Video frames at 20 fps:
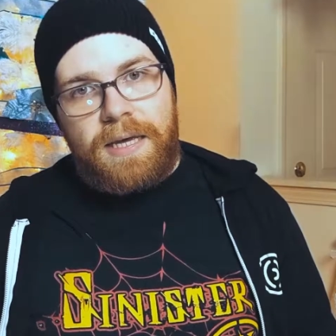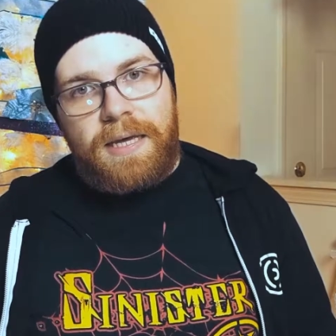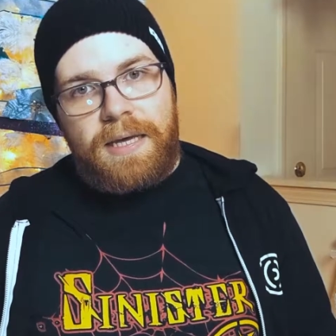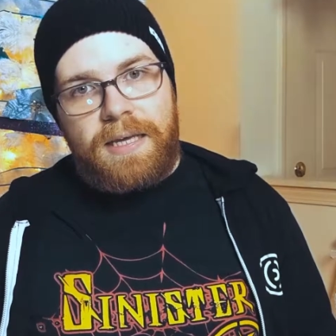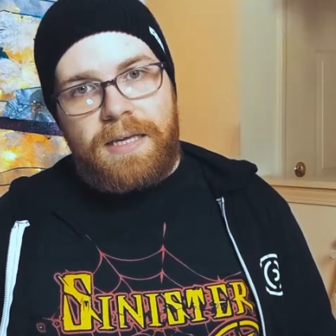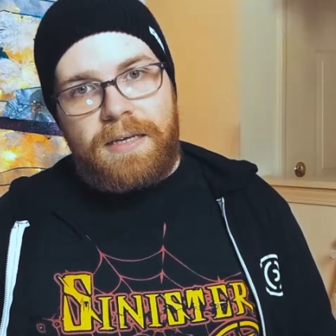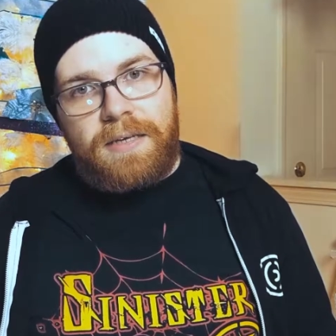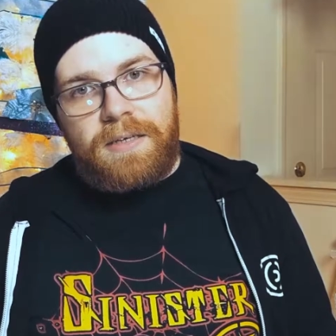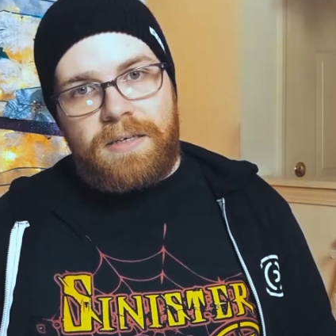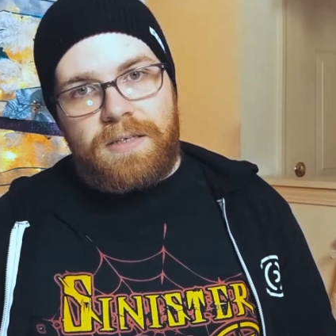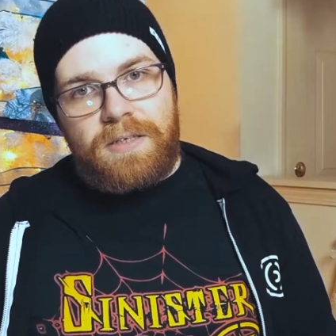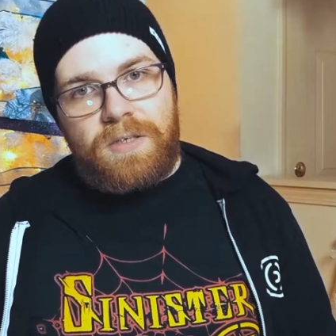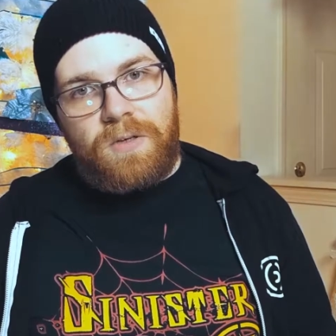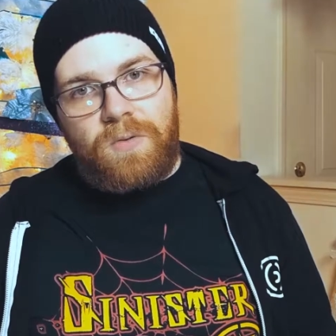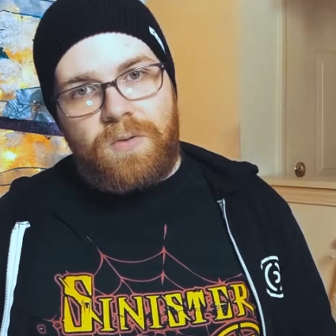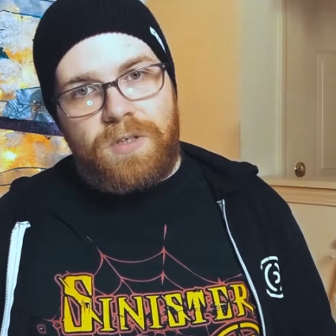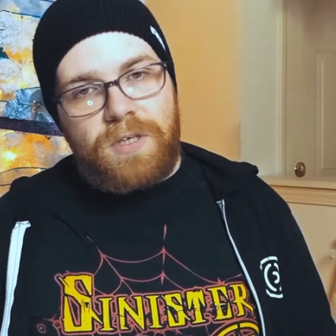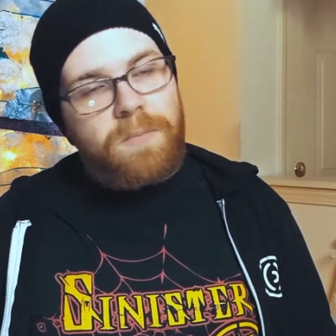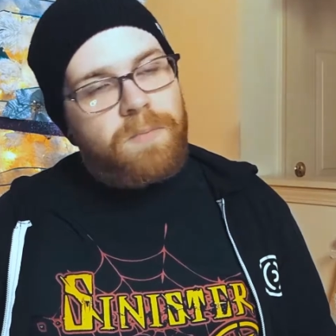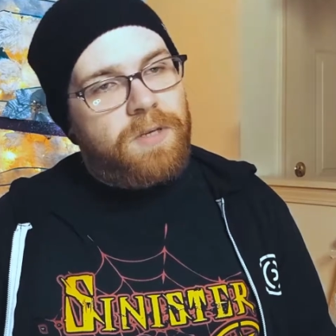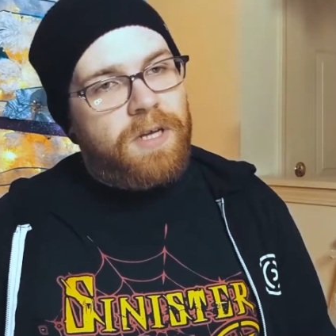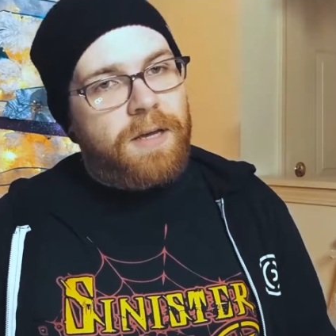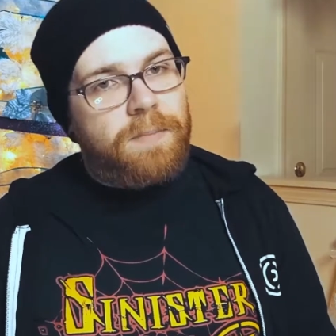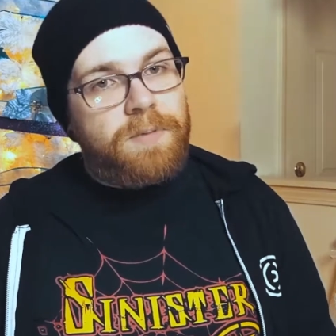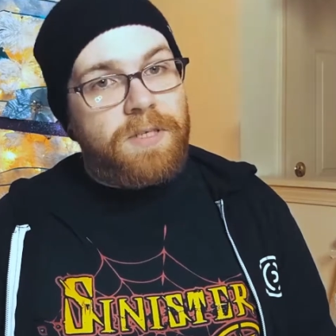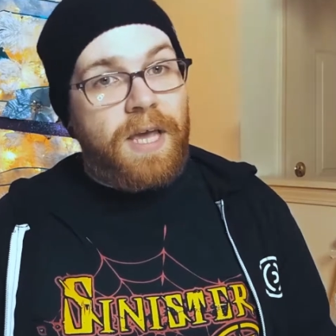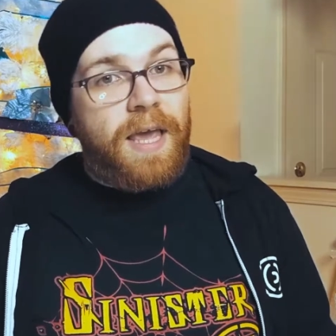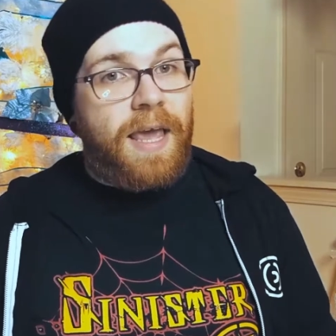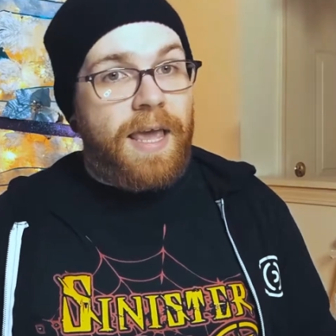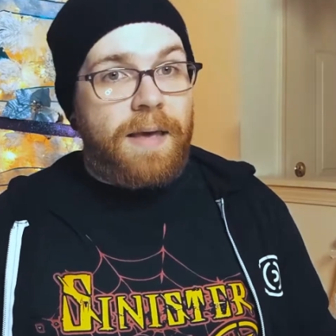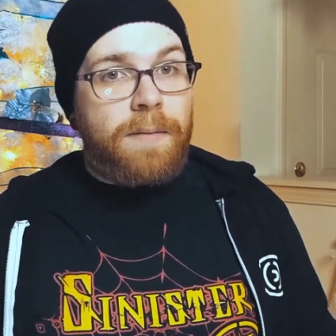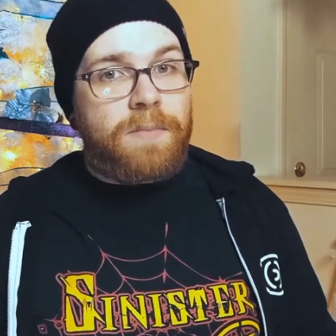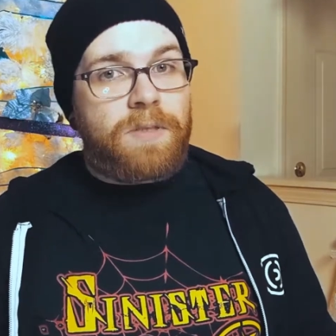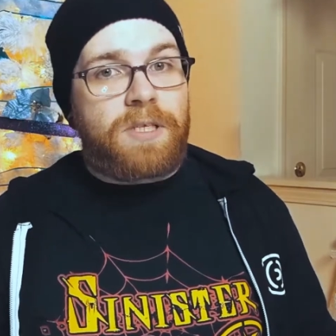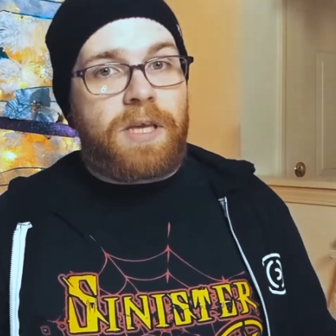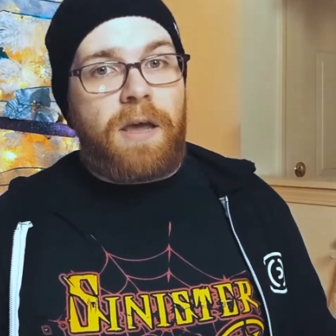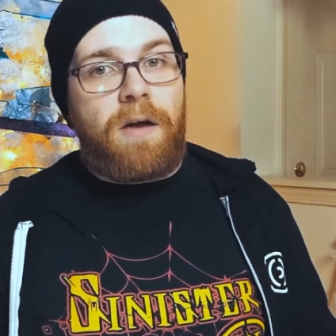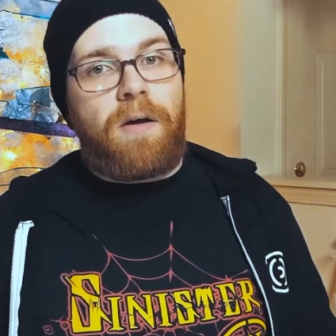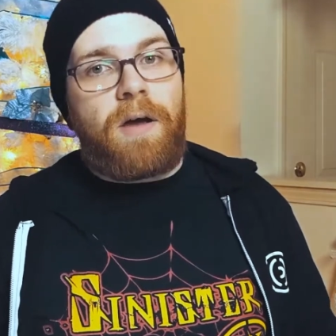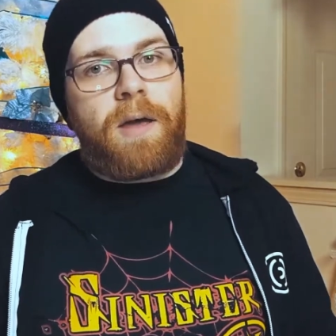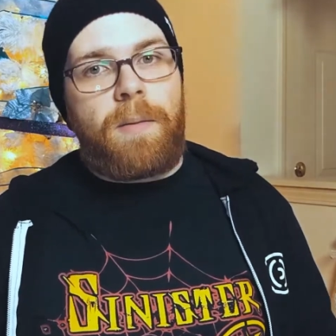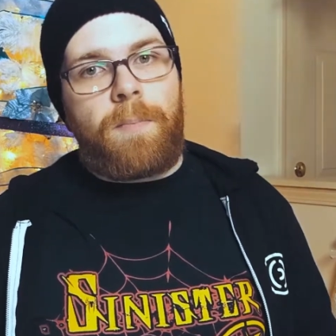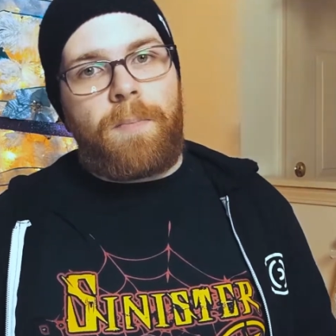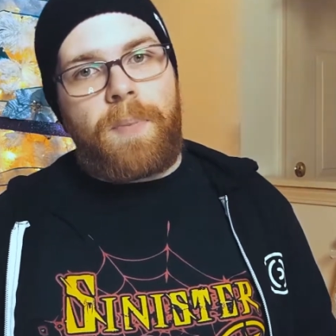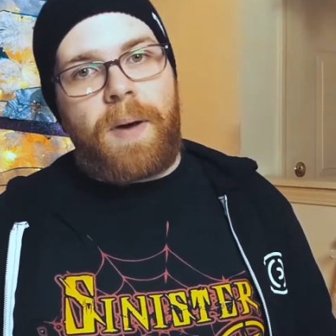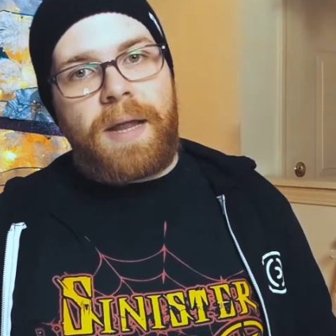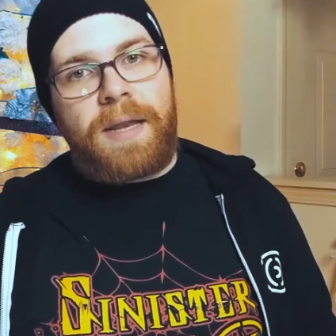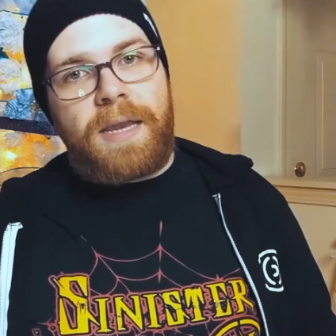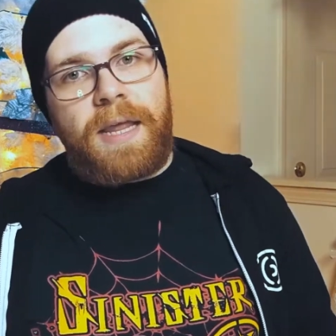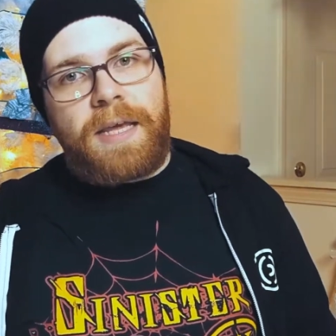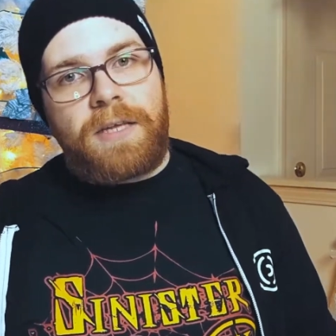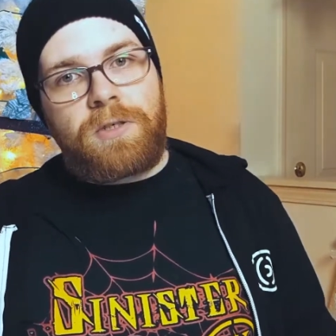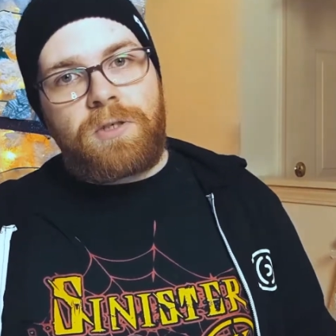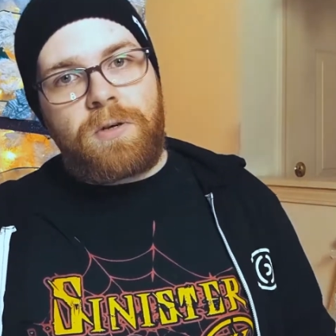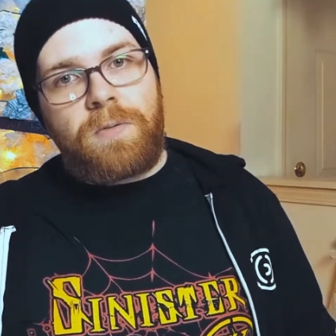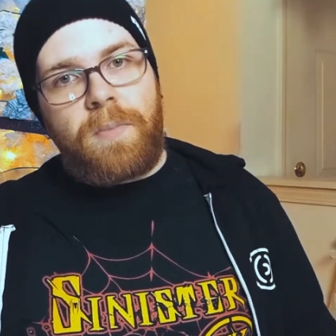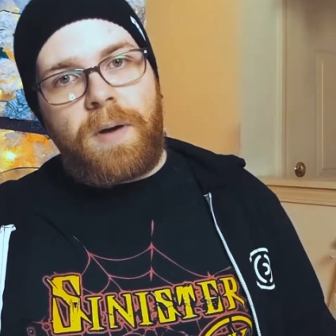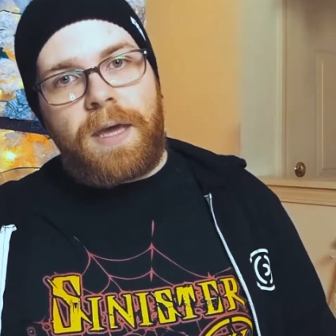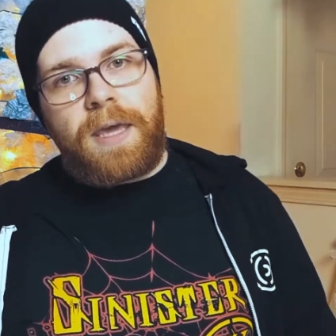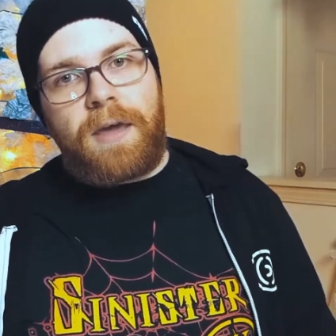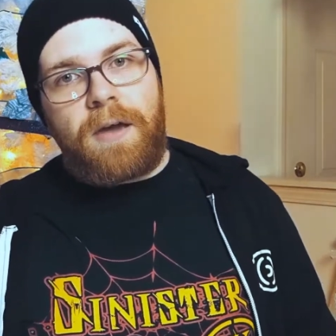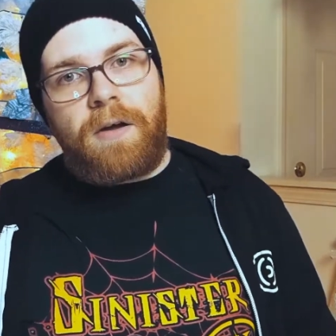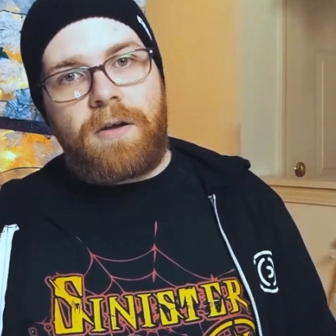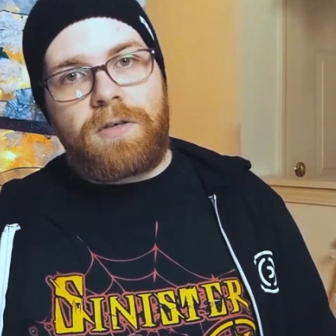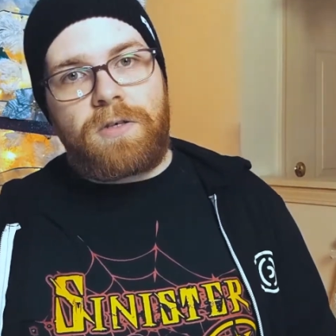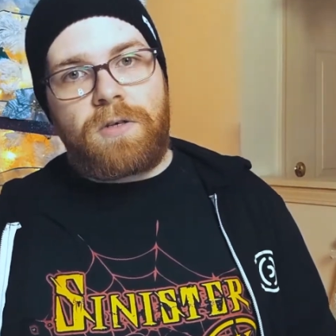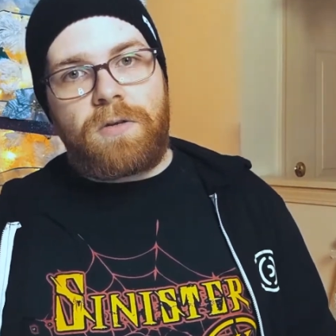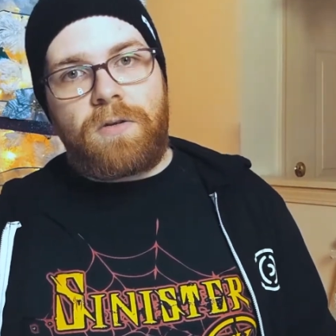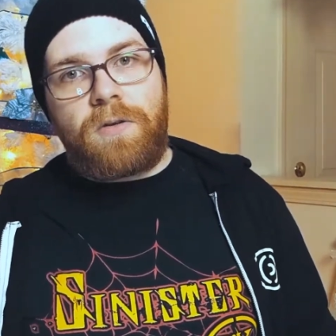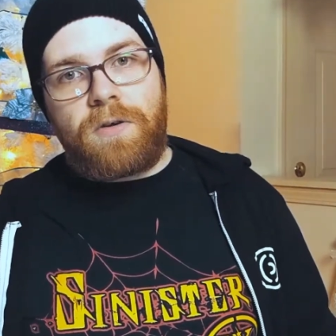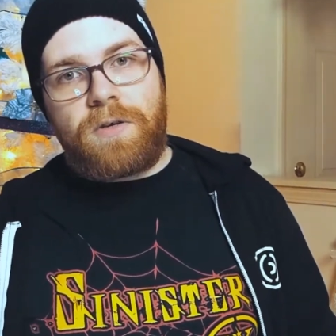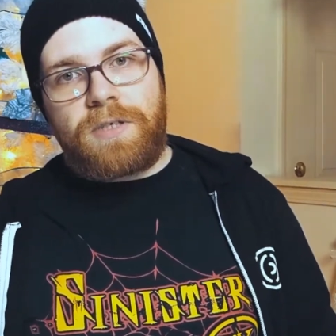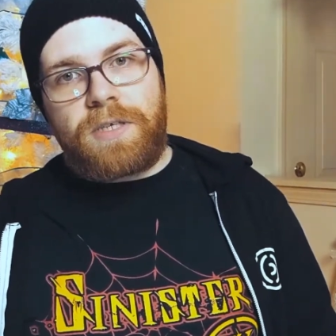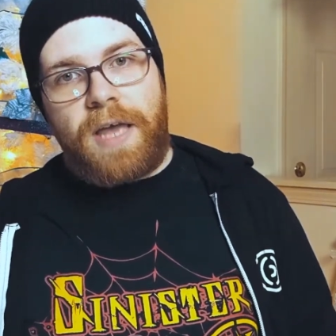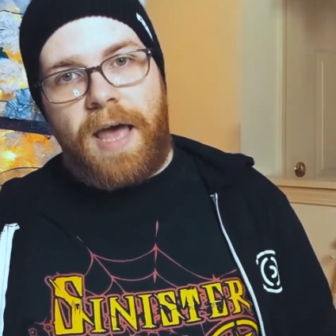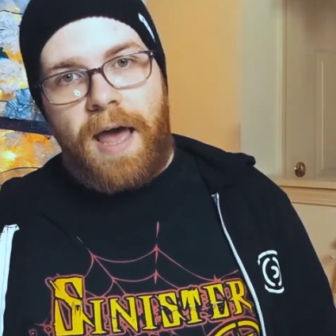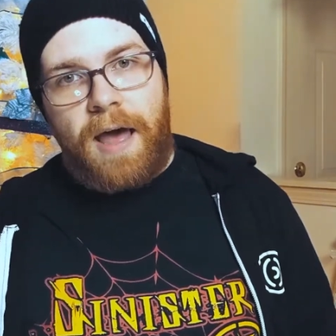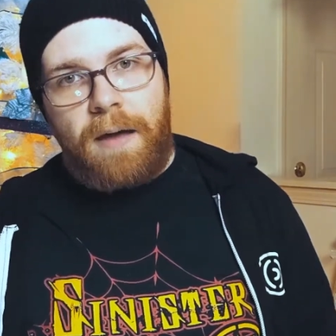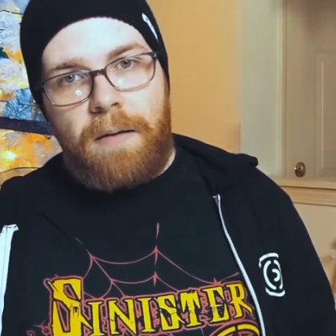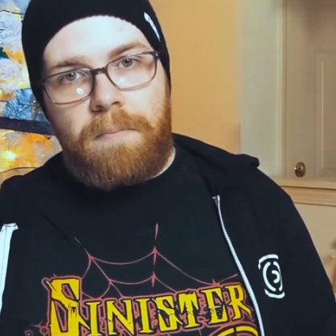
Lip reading: And so sometimes I am scary. By nature, my character looks